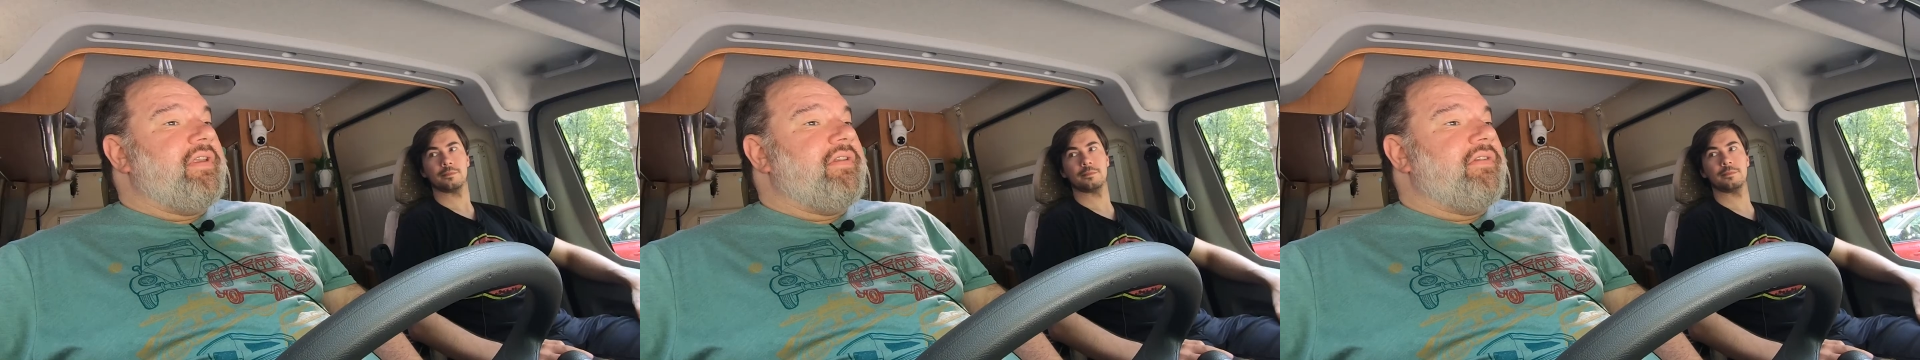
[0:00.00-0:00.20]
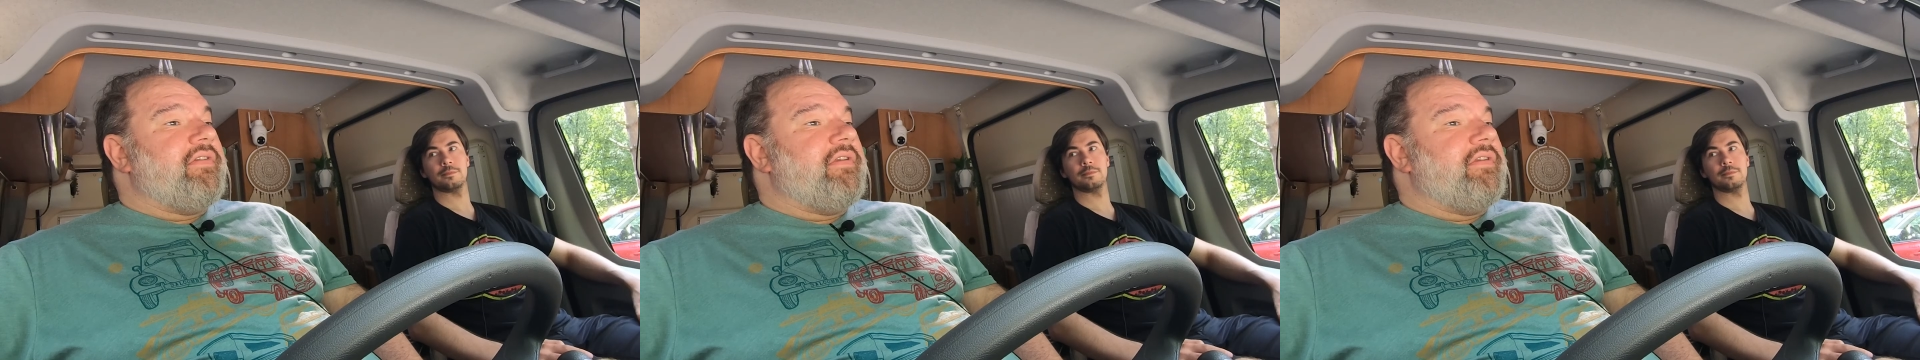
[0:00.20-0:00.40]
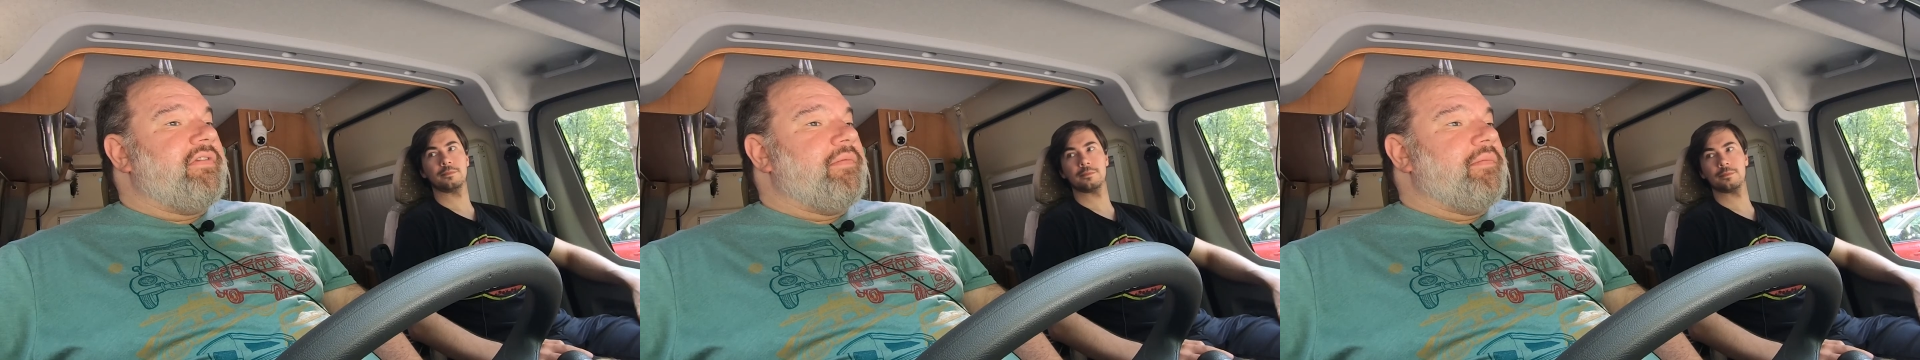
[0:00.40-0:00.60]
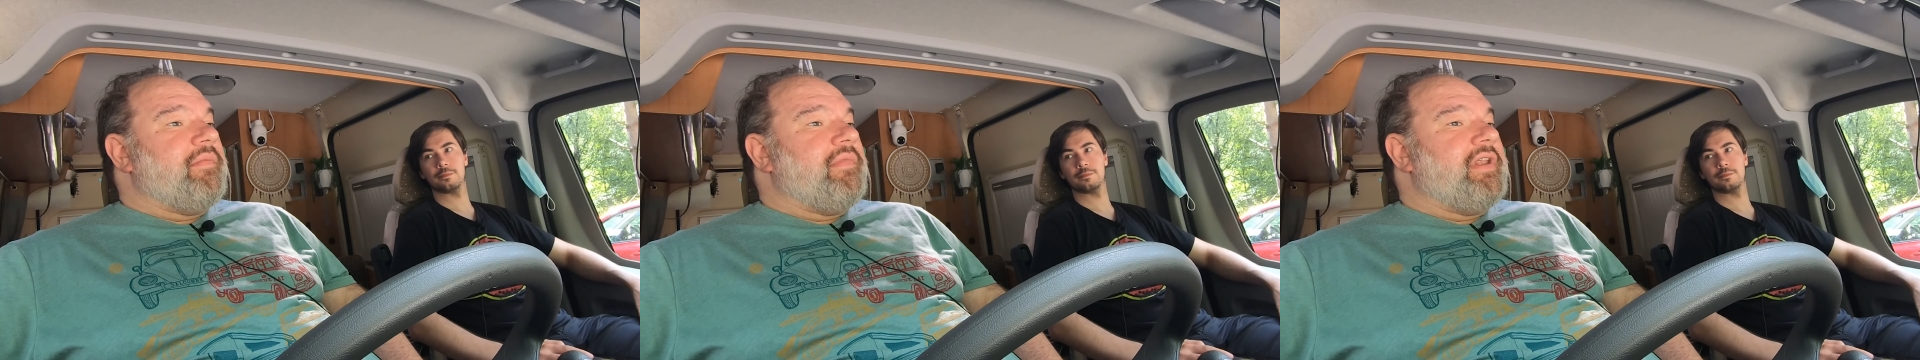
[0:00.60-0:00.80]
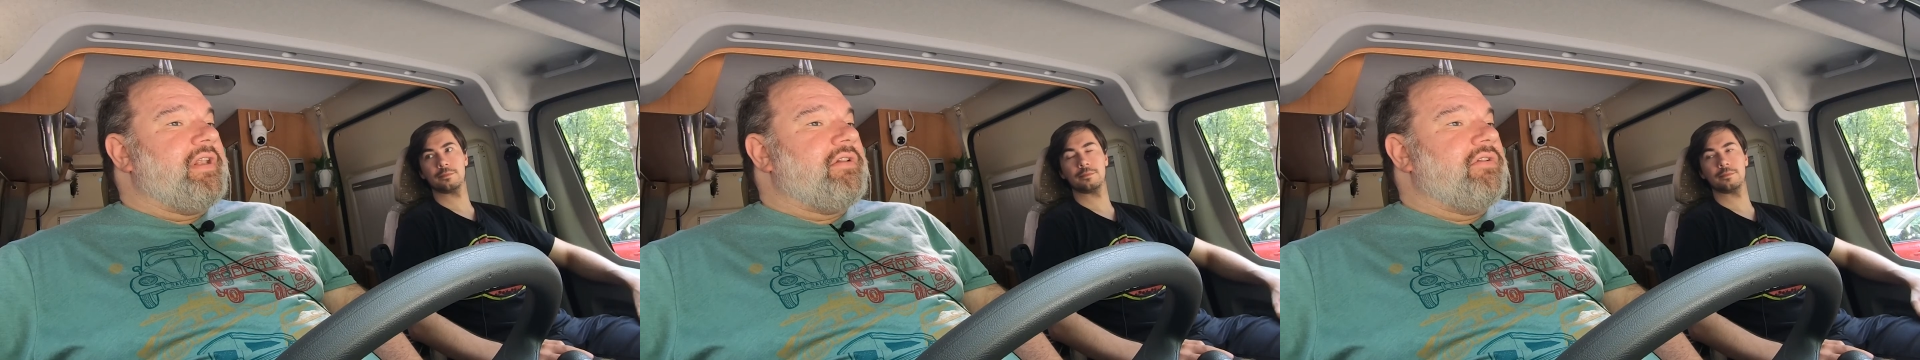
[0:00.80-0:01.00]
Speaker 1: into some
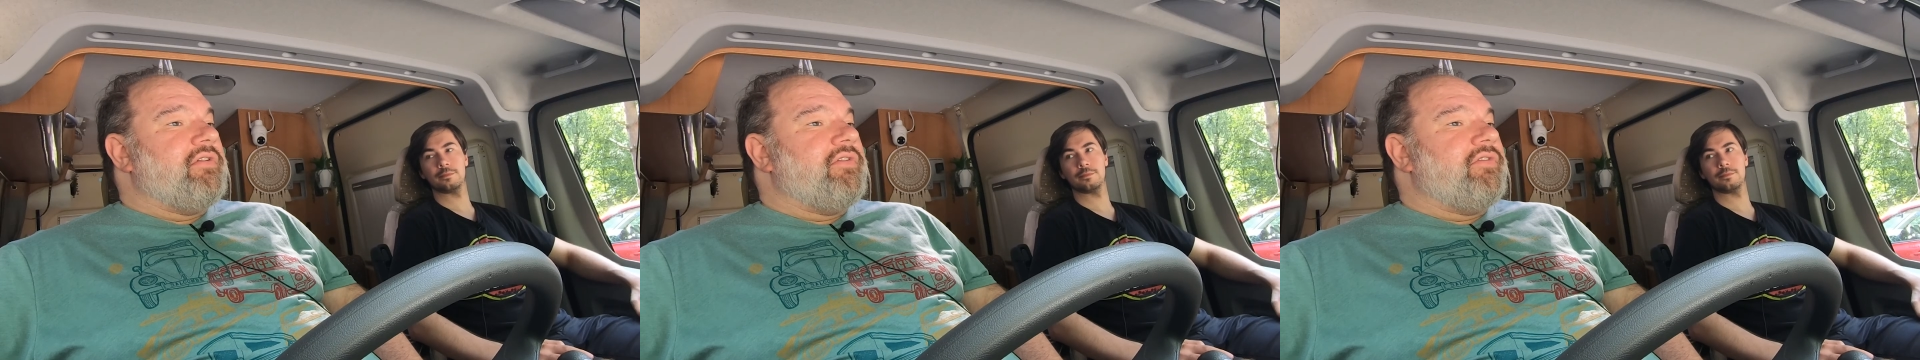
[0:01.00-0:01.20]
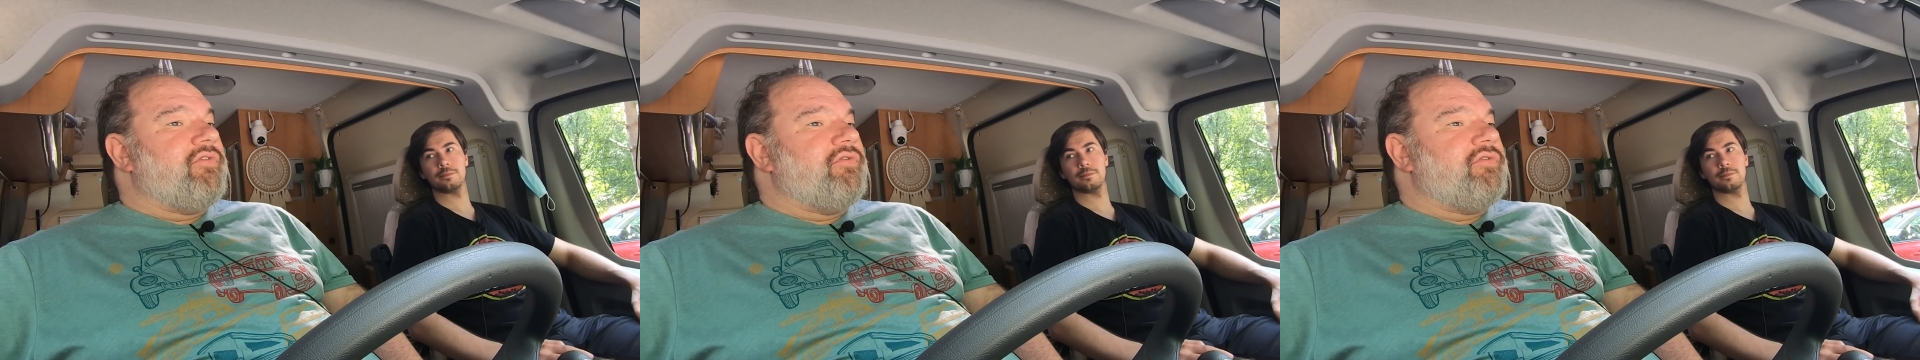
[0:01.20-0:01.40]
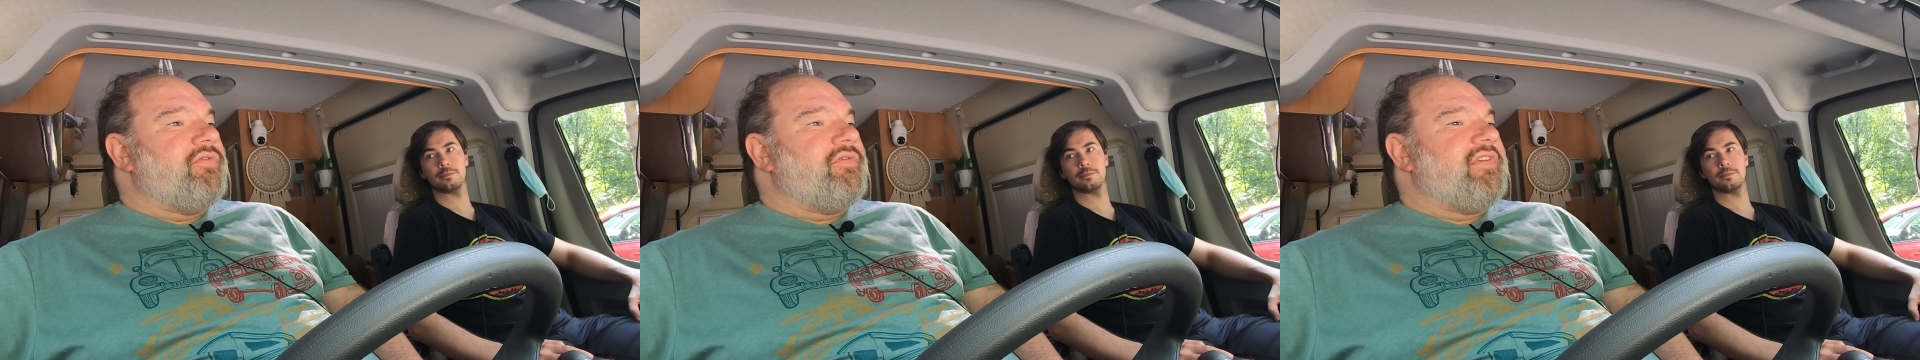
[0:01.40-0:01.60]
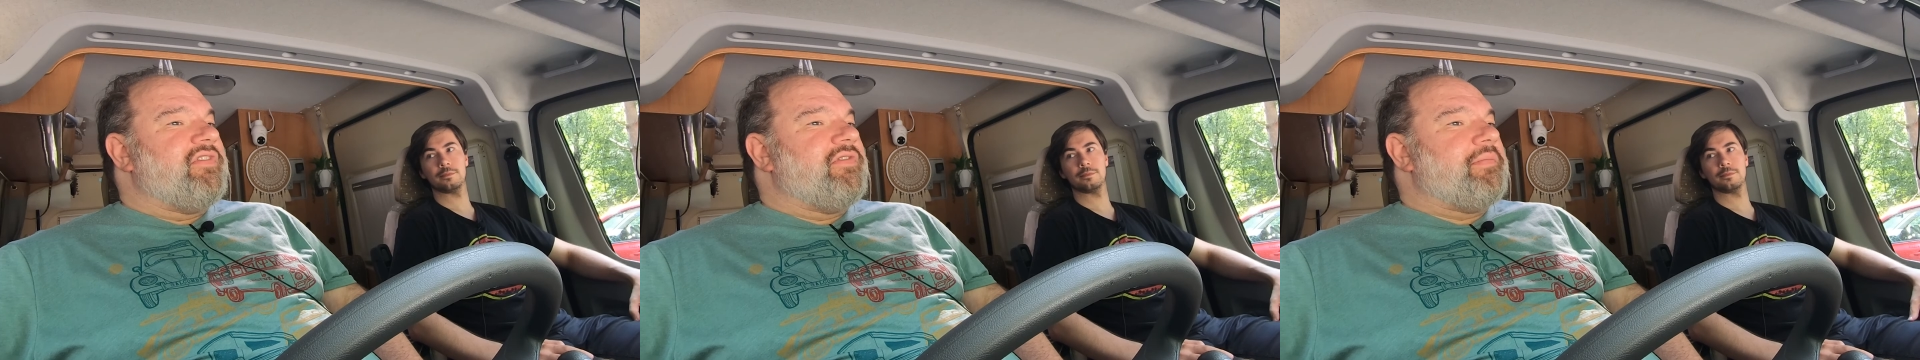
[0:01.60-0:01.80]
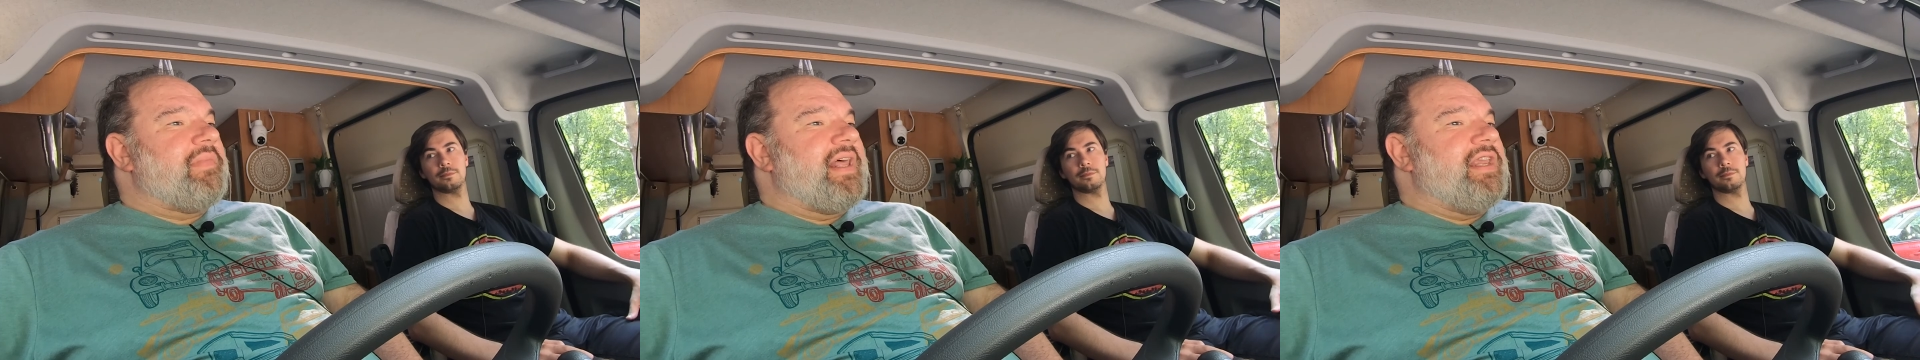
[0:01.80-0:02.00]
little sort of
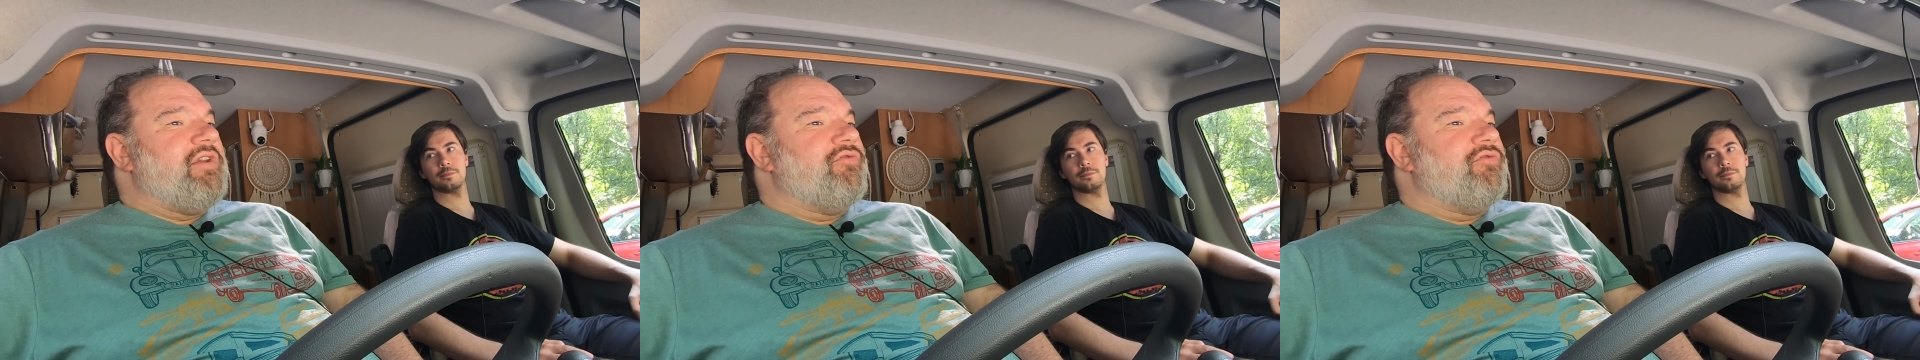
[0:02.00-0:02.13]
display